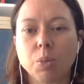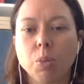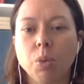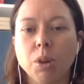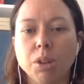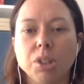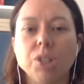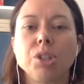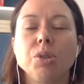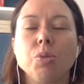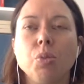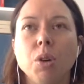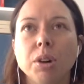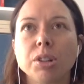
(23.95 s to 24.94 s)

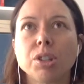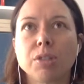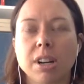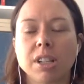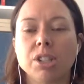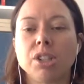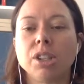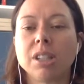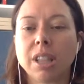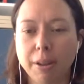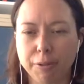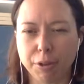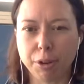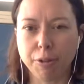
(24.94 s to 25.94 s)
what strategies
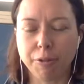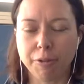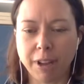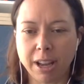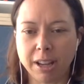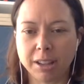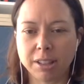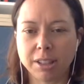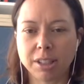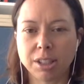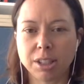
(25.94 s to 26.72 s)
have you found